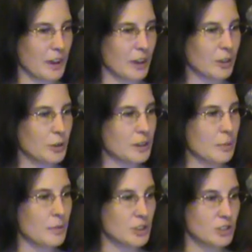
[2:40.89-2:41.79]
included
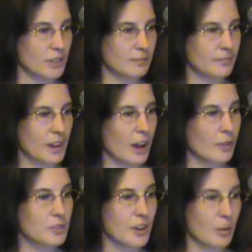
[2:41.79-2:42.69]
a mention
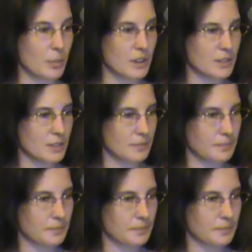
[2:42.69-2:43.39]
of zombies.